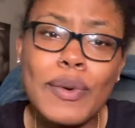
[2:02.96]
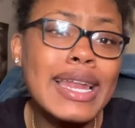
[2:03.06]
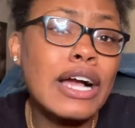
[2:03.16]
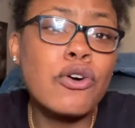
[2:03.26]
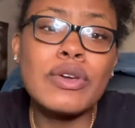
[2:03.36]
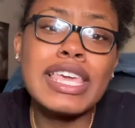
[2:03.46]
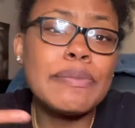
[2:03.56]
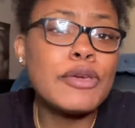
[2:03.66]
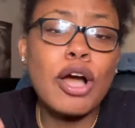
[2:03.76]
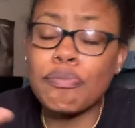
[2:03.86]
We're not gonna keep
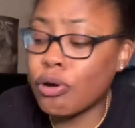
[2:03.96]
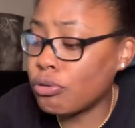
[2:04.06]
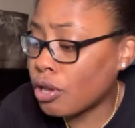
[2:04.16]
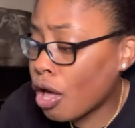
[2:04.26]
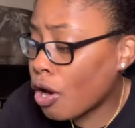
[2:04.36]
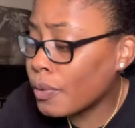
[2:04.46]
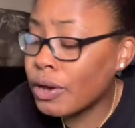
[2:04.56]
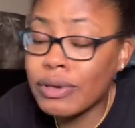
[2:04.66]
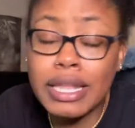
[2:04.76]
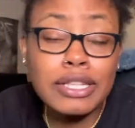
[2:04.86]
y'all prolonged. We're
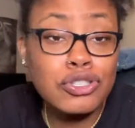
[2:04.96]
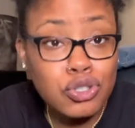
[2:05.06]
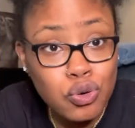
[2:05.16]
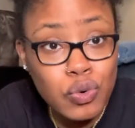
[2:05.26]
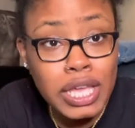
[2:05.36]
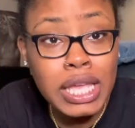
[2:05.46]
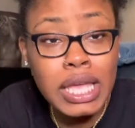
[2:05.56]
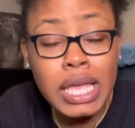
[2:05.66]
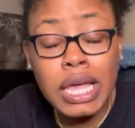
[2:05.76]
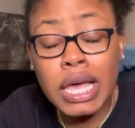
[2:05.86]
gonna get into it.
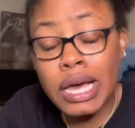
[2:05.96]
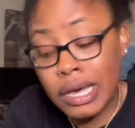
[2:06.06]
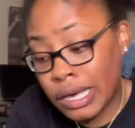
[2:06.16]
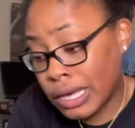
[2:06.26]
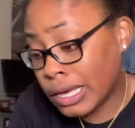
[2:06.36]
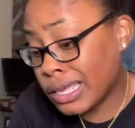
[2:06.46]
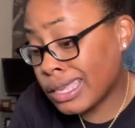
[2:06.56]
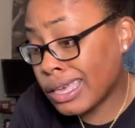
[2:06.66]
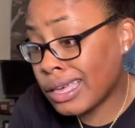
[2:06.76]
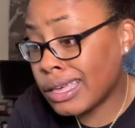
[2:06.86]
Uh,
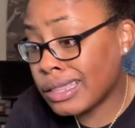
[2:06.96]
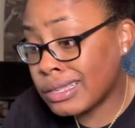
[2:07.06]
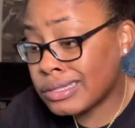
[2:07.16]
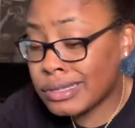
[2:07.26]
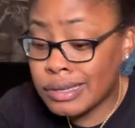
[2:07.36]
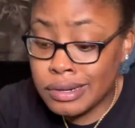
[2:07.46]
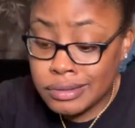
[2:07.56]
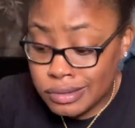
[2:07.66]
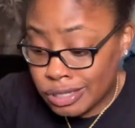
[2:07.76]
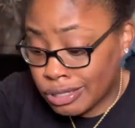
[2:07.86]
yeah, let's get into